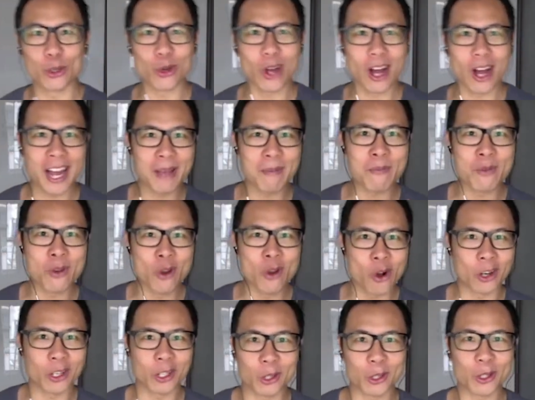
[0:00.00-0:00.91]
I am
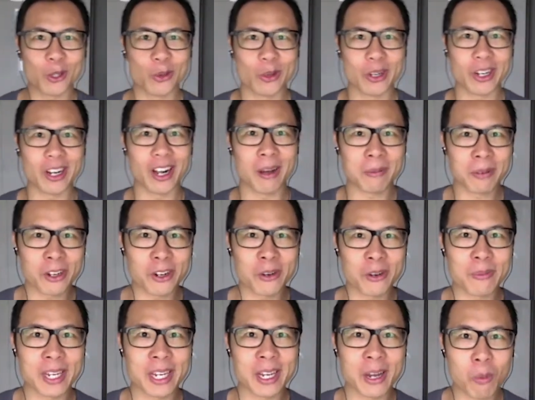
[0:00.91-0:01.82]
not used to it. I'm going to
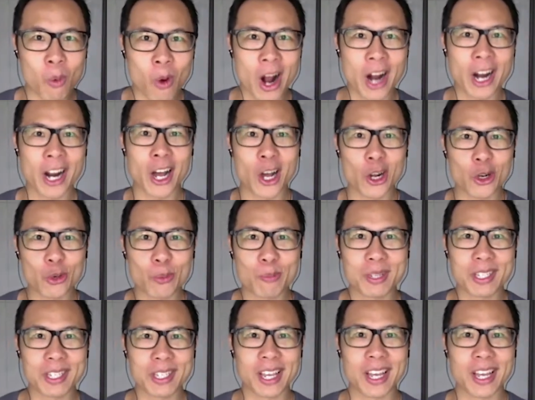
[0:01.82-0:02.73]
be
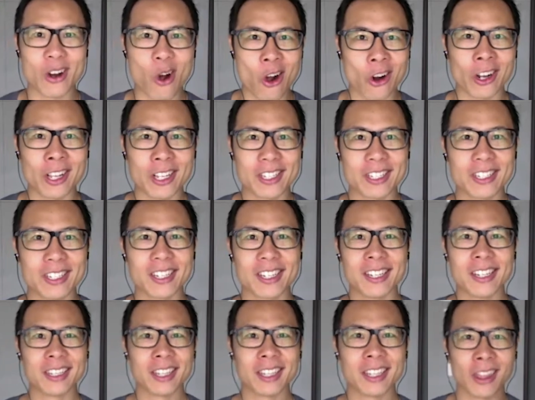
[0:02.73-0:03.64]
100% honest.
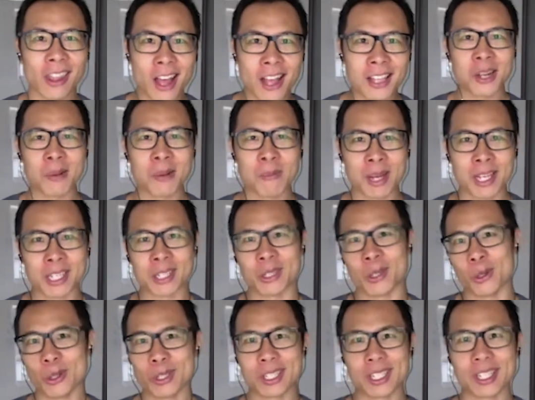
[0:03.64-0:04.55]
The last time I
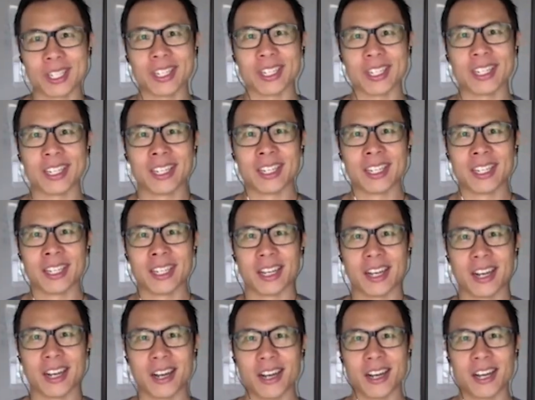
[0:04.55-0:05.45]
used it,
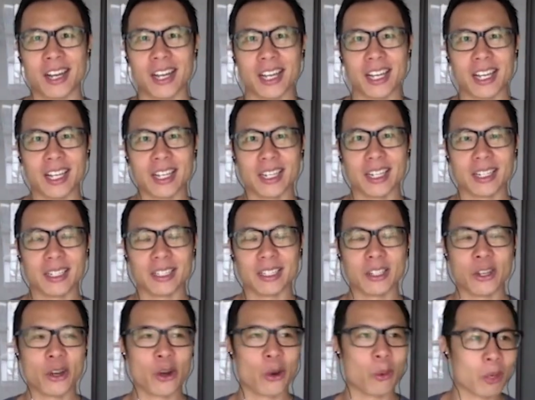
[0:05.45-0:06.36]
you
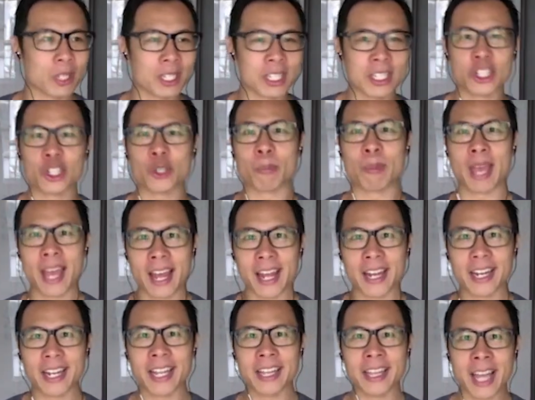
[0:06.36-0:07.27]
know, was in Japan,
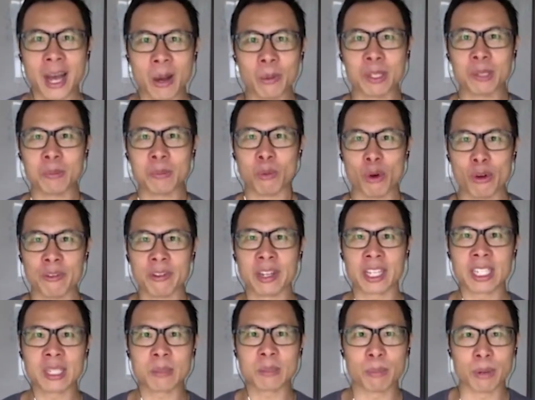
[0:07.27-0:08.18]
and that was more of an
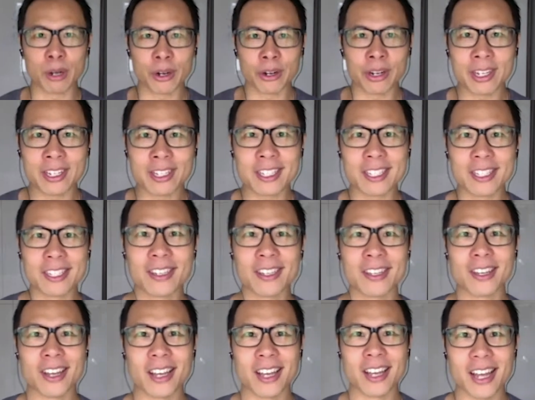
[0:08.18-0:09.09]
experience.
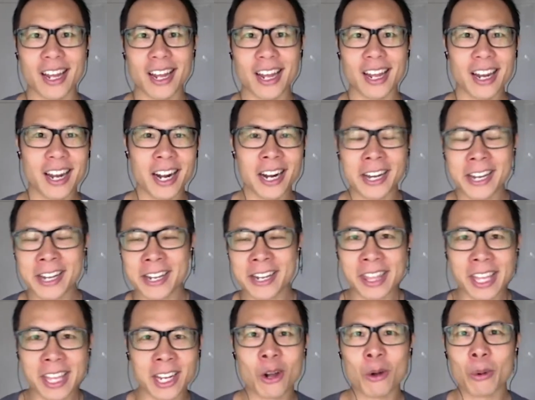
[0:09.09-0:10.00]
And I didn't
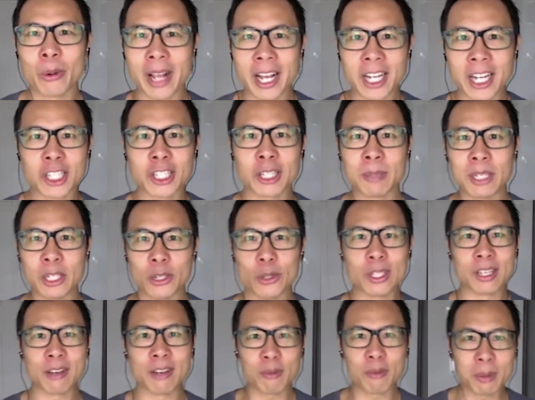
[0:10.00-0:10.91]
think I would actually be
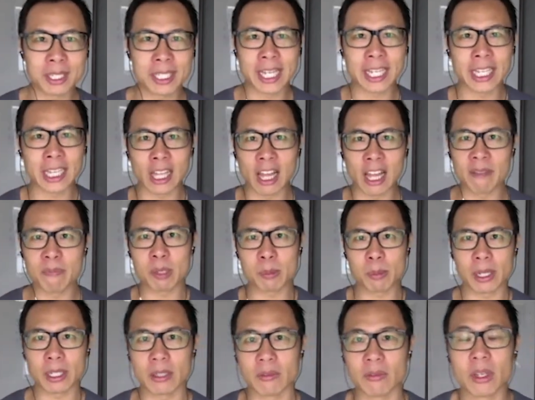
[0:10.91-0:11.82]
using it from a daily life
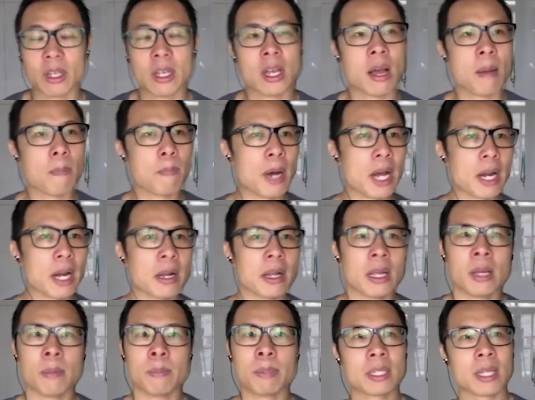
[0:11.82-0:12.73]
perspective. But
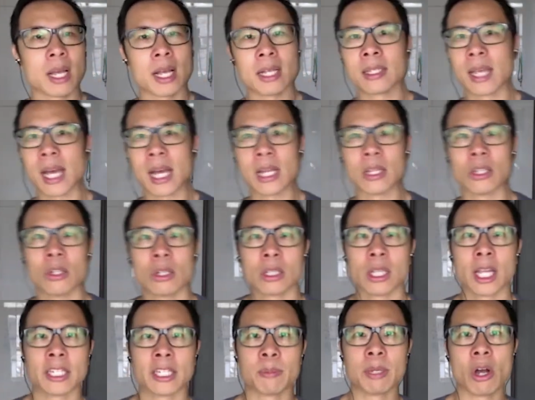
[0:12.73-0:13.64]
besides that, look,
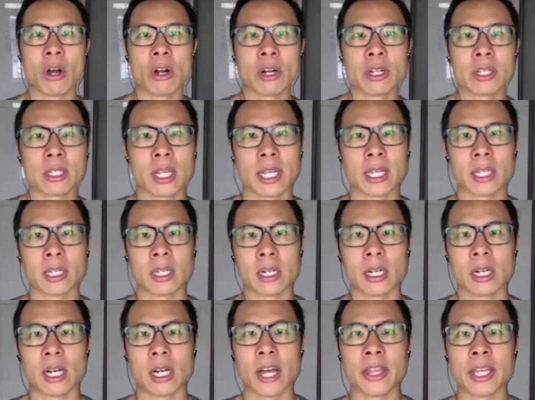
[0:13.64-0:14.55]
like, to be honest, like,
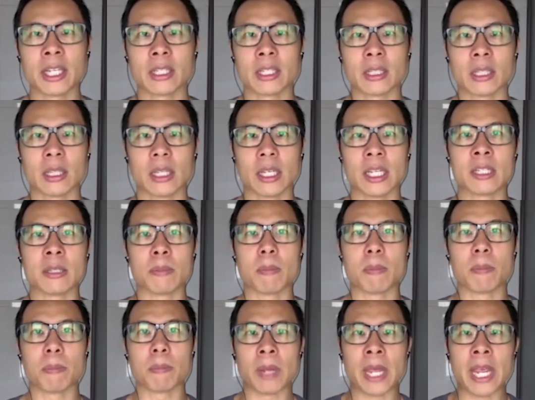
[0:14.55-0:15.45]
I think it's
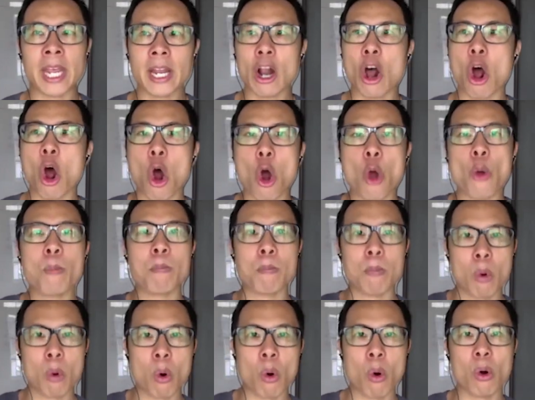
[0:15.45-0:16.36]
hit home
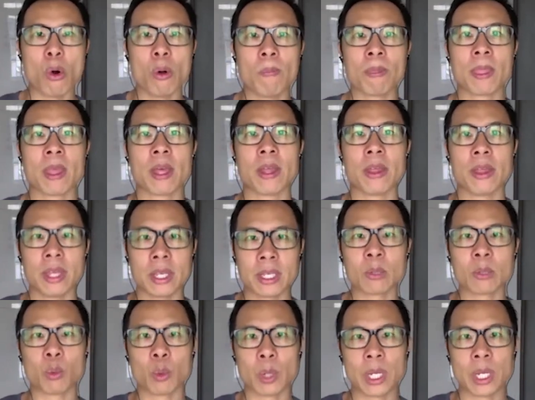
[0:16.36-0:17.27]
more this
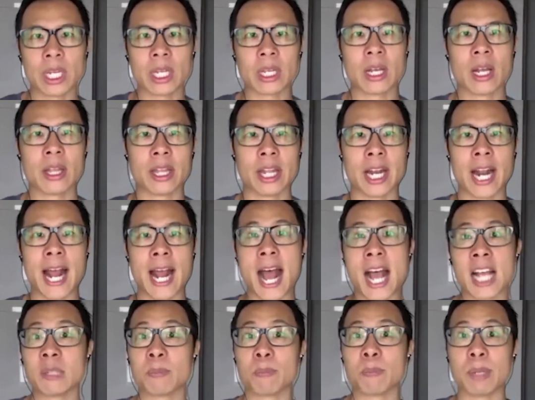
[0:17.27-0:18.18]
week than it
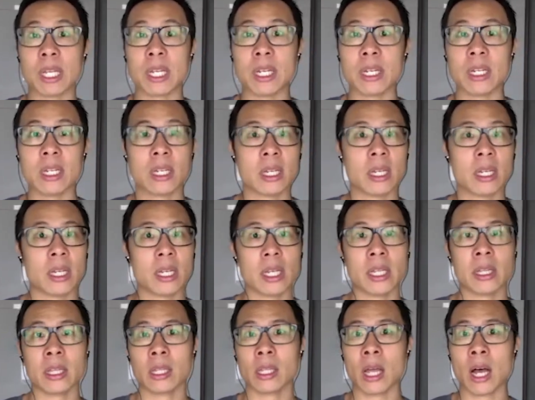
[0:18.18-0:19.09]
has been in
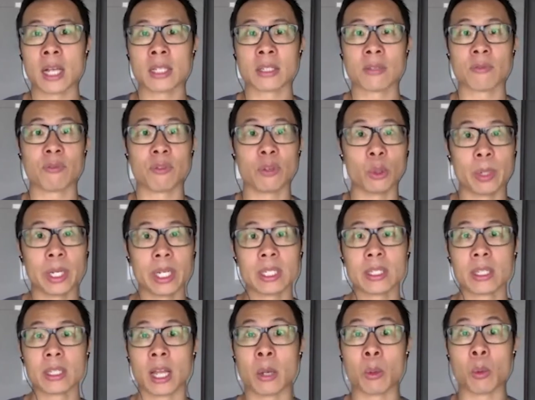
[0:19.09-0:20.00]
the last few weeks.
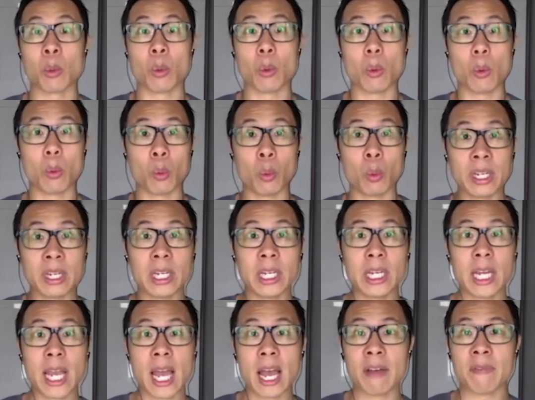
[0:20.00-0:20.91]
Like,
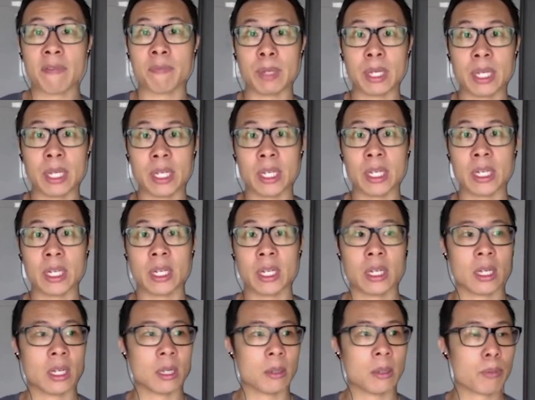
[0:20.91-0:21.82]
we have been
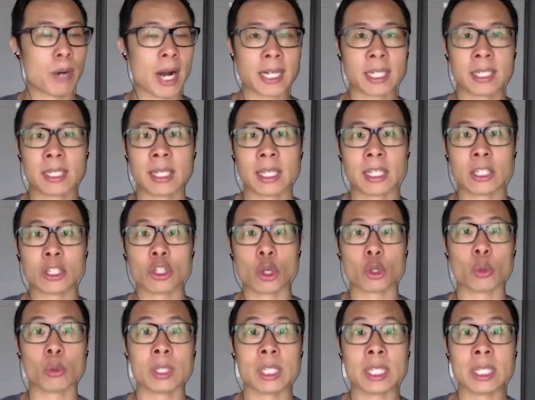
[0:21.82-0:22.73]
practicing
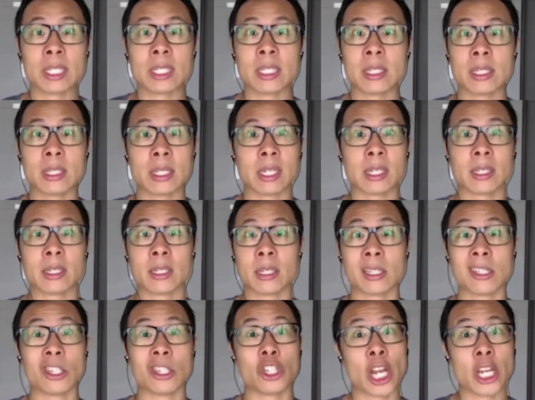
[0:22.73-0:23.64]
social distancing since
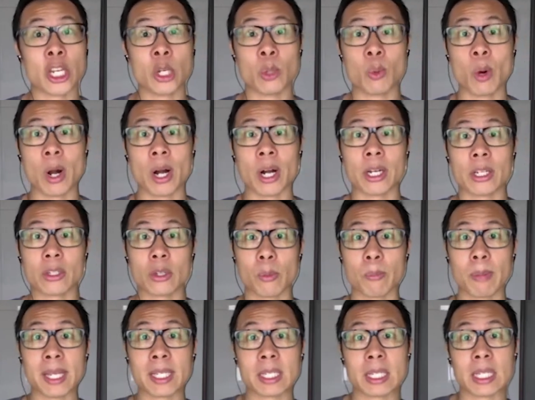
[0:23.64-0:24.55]
January. So
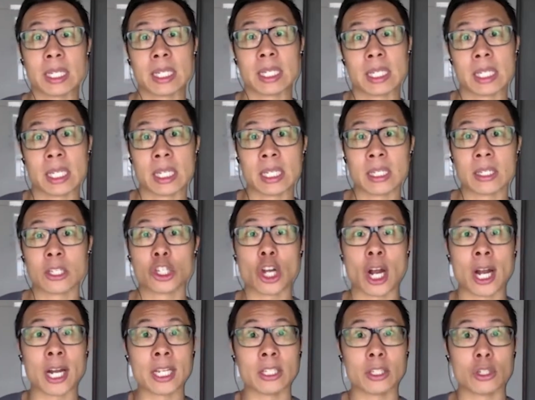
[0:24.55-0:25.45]
basically since
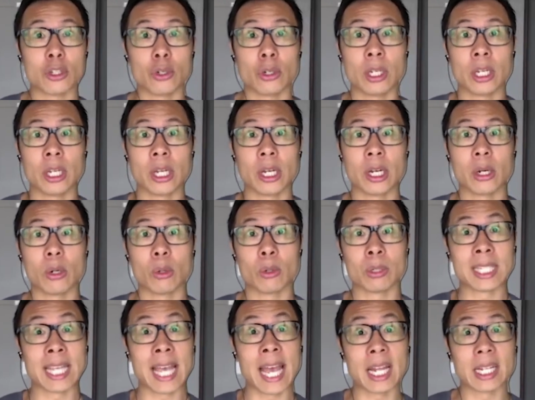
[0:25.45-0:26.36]
Chinese New Year, or
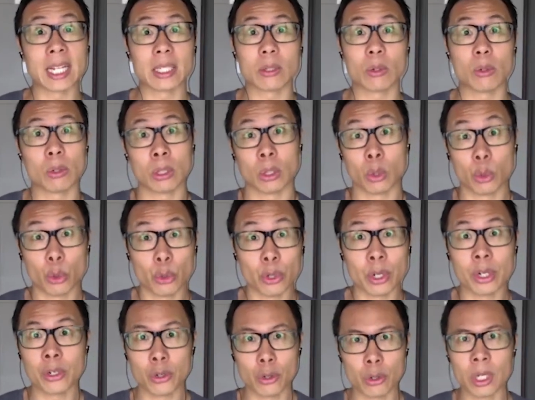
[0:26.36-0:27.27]
Tet, or Lunar
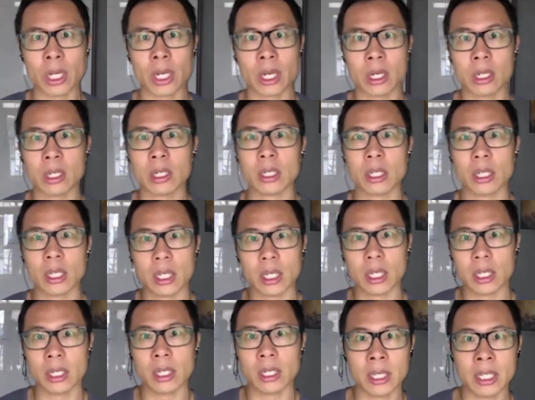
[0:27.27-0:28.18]
New Year
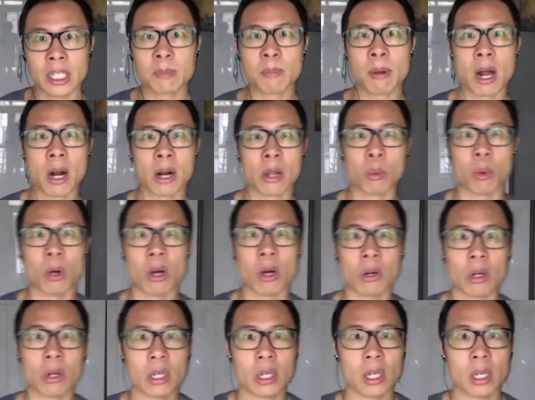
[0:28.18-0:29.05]
in this part of the world.